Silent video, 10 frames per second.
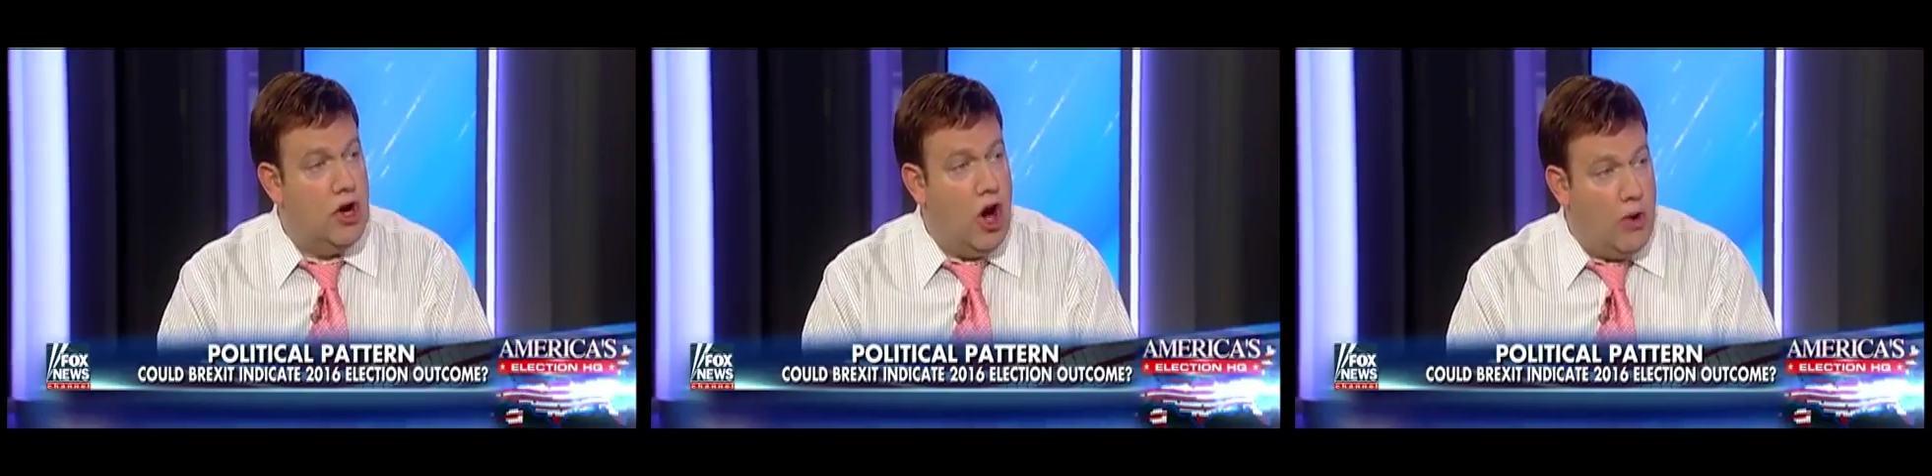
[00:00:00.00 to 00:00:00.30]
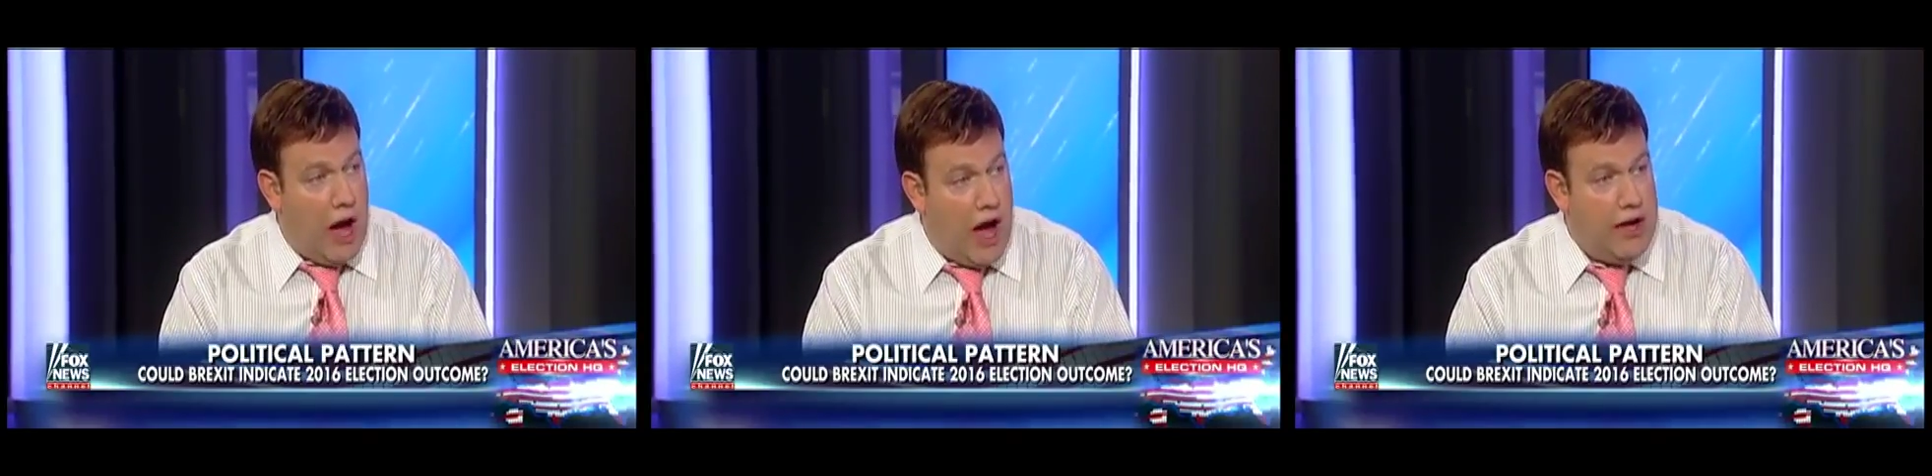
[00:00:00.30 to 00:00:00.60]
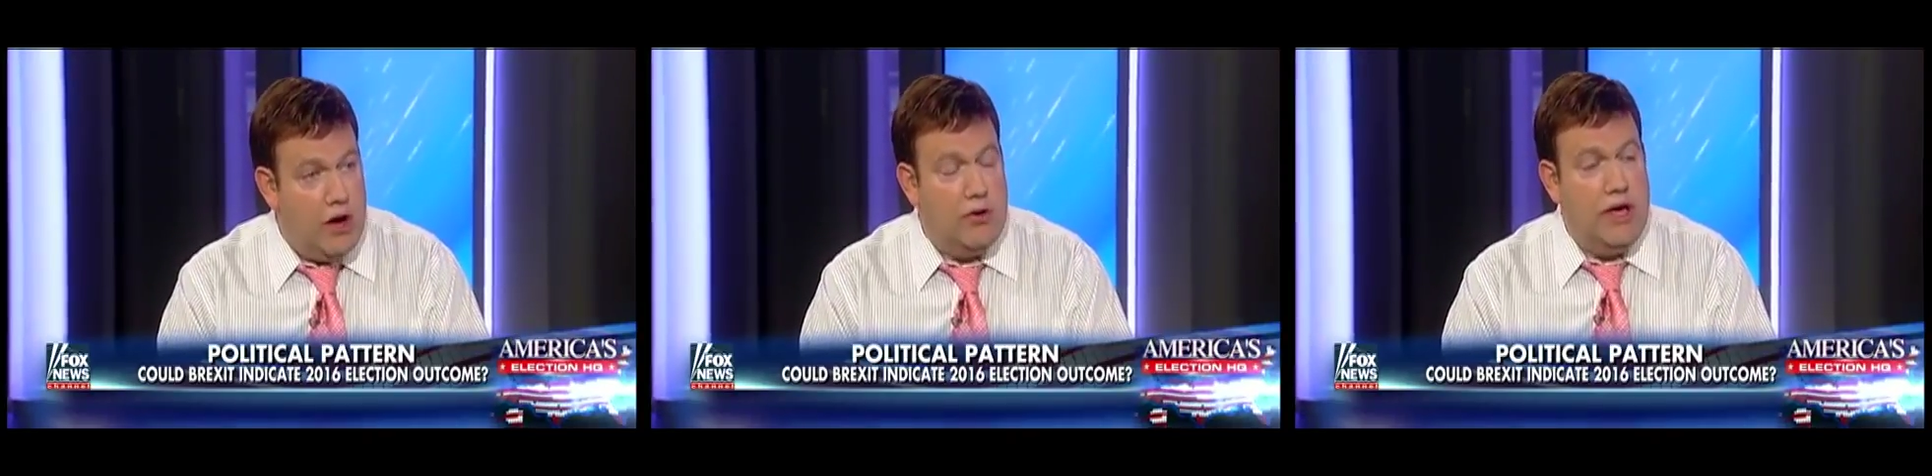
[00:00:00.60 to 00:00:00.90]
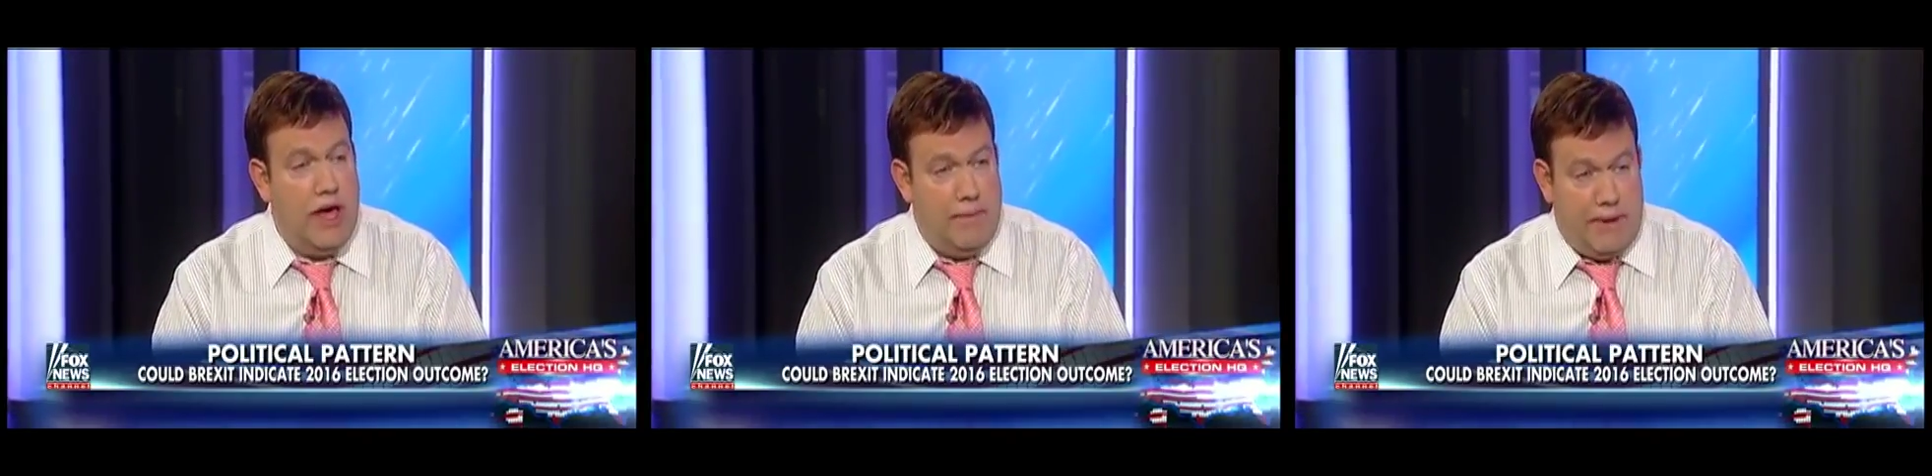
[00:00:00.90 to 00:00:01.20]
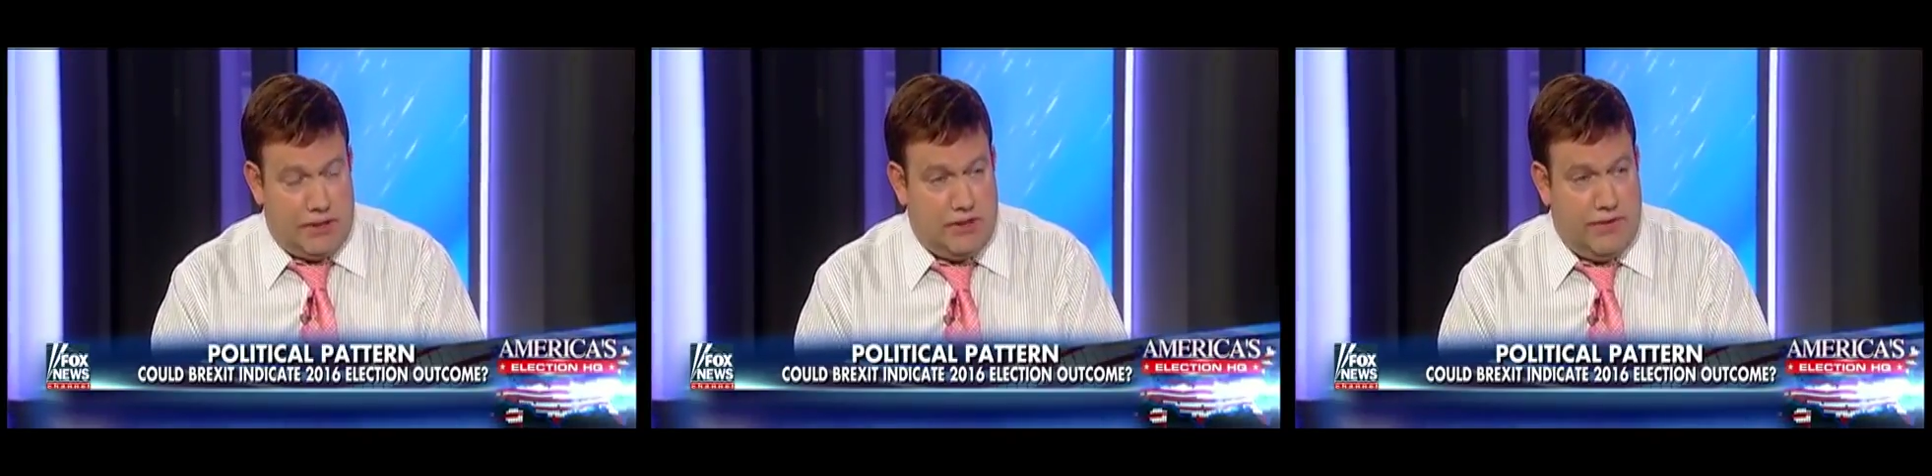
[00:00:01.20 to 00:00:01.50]
Ohio, and
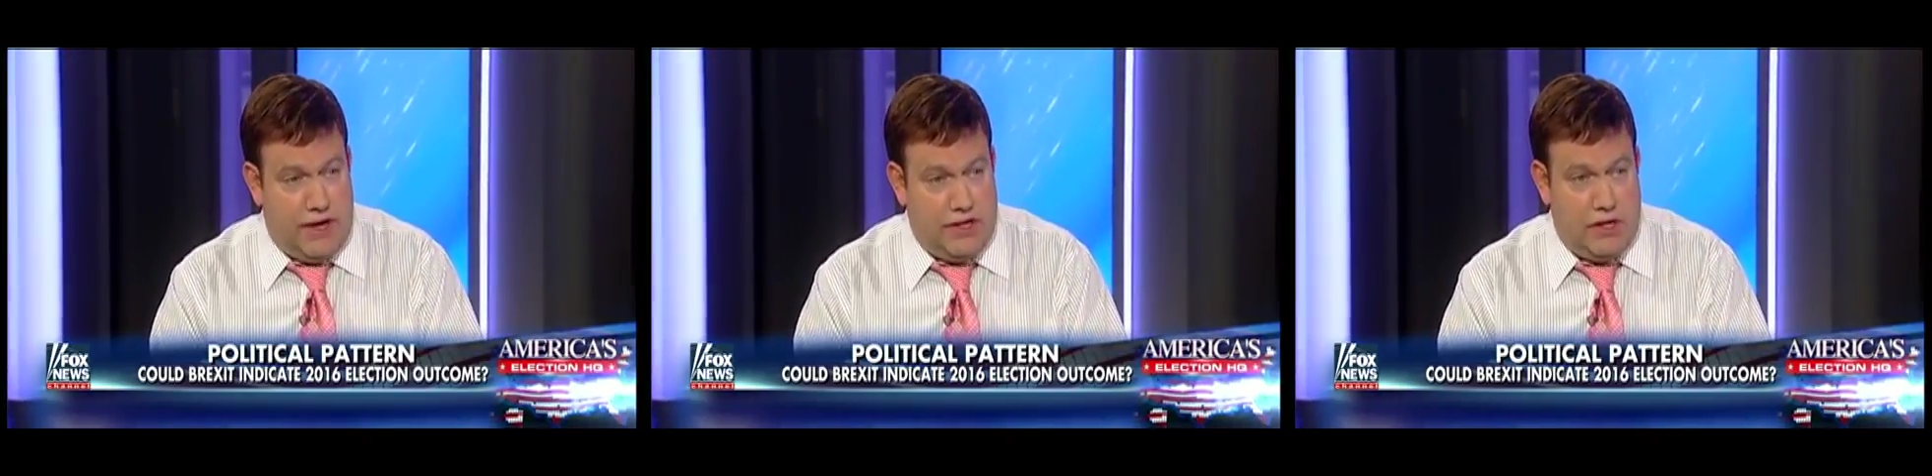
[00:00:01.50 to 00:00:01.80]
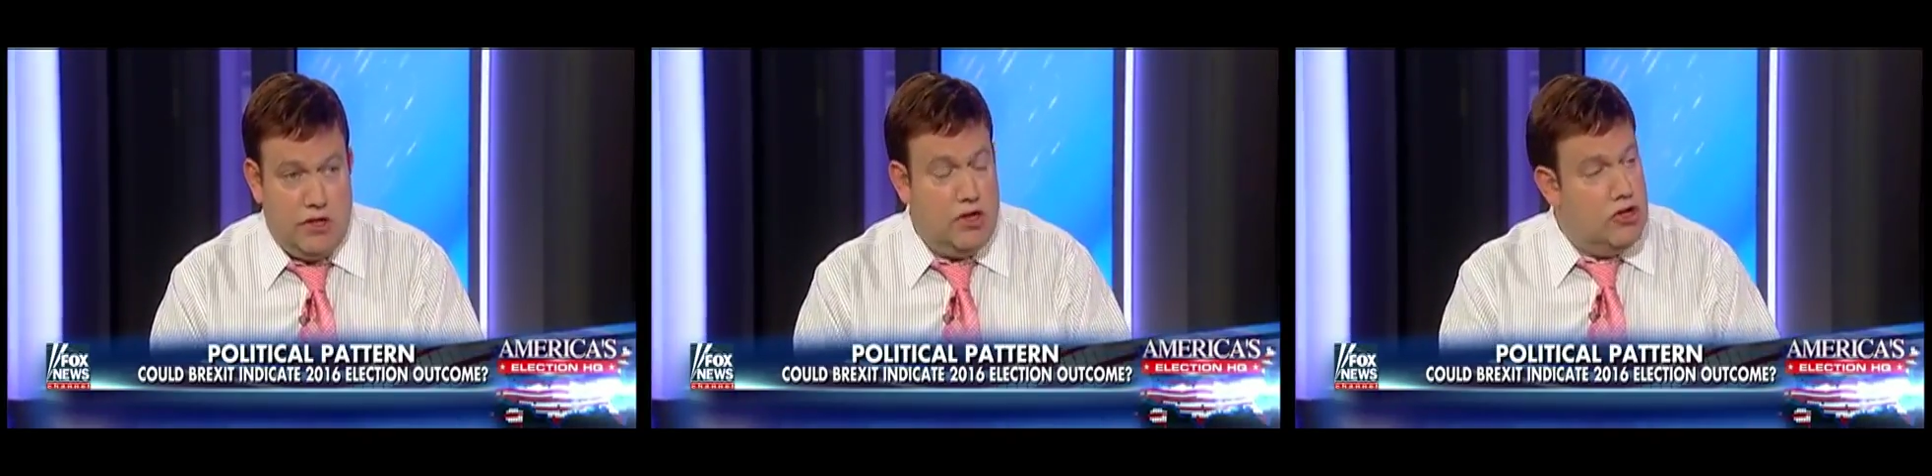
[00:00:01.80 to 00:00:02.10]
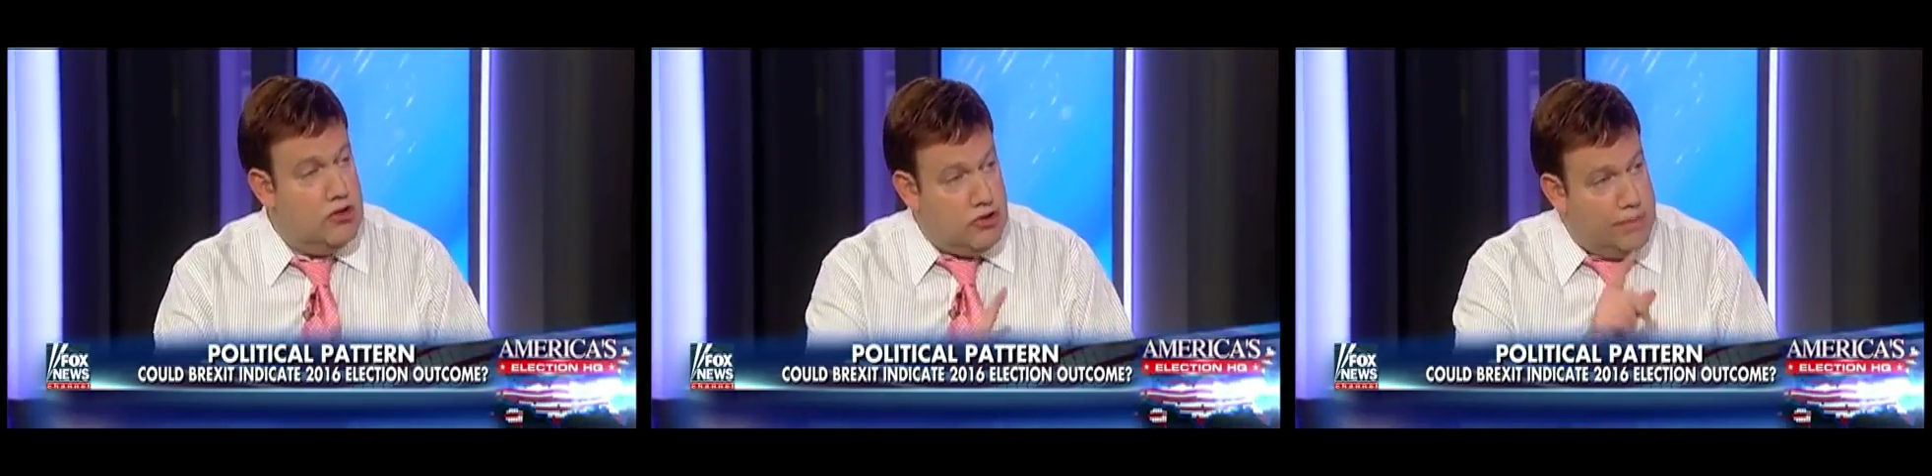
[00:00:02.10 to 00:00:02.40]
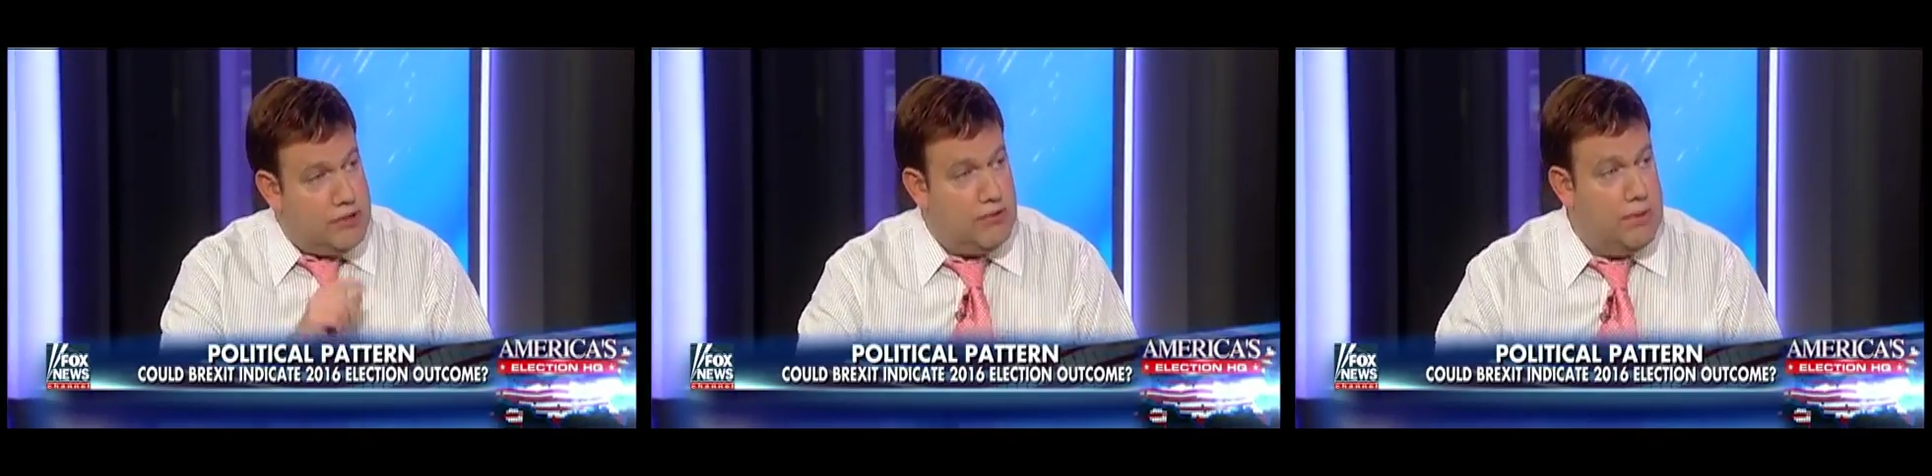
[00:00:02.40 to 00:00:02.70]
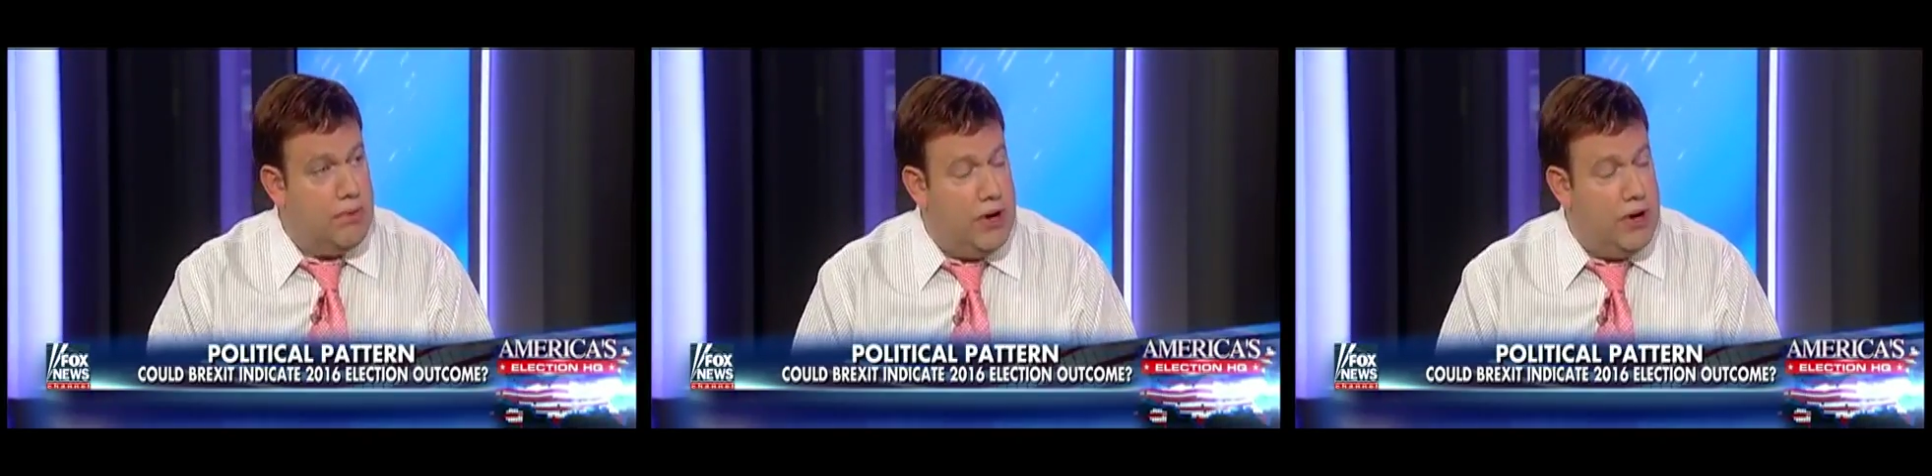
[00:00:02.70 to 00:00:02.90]
Pennsylvania. Trump is 1 point.